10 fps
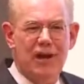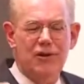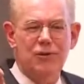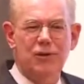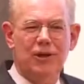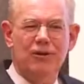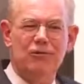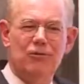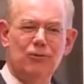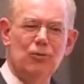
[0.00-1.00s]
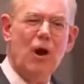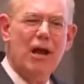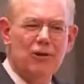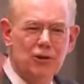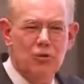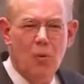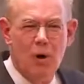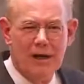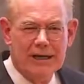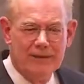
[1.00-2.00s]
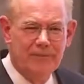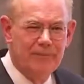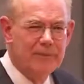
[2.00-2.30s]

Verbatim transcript: and you look at Ronald Dworkin,